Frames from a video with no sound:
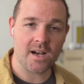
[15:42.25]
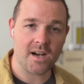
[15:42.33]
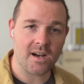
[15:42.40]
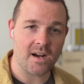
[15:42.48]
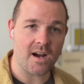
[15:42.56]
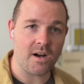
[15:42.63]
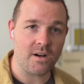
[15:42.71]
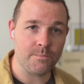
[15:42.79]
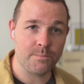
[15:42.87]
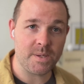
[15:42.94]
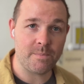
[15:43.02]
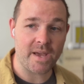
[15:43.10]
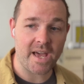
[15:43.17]
I'll
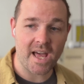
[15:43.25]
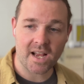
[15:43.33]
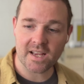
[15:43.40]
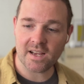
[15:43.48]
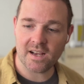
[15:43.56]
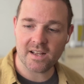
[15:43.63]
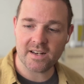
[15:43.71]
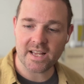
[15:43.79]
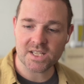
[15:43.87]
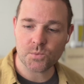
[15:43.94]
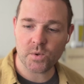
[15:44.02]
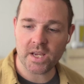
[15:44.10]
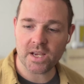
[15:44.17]
be back
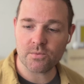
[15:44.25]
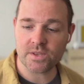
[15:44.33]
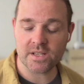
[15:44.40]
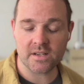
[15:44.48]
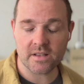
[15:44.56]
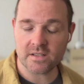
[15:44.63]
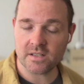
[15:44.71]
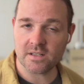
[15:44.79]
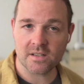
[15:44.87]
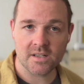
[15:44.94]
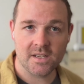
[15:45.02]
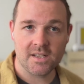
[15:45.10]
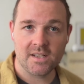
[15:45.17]
next week with
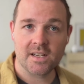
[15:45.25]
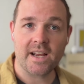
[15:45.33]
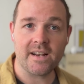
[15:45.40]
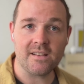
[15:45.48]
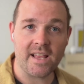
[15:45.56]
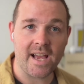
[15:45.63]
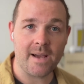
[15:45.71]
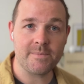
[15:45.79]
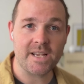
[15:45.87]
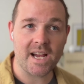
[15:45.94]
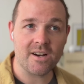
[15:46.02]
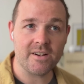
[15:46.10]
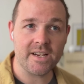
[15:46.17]
another kind of lab
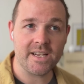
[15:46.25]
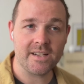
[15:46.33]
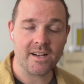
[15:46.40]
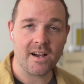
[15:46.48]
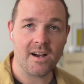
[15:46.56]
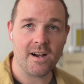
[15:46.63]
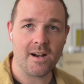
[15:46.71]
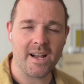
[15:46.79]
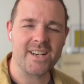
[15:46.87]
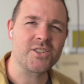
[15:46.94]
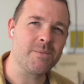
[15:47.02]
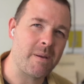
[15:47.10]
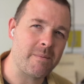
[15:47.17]
diary.
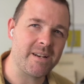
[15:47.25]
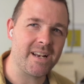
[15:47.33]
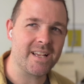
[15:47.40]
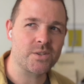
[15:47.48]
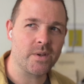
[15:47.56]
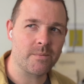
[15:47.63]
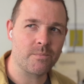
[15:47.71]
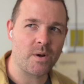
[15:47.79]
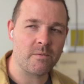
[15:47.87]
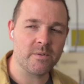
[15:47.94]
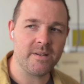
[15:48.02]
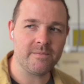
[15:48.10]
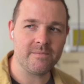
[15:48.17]
Actually, maybe not next week,
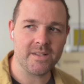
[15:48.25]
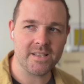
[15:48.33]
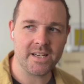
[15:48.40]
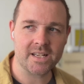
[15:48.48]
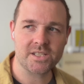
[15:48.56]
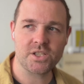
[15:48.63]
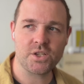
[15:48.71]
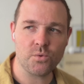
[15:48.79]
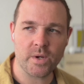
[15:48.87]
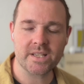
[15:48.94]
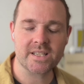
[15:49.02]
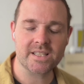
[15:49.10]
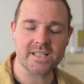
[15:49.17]
probably in the next 2
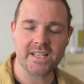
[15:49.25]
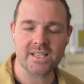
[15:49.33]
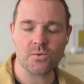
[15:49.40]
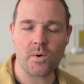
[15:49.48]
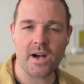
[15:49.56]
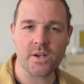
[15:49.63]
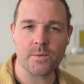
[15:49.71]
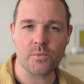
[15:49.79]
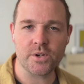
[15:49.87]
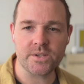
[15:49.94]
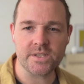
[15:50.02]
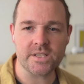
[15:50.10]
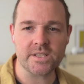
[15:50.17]
weeks because it takes a while to
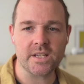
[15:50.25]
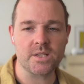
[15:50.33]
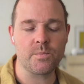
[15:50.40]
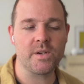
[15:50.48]
produce these things.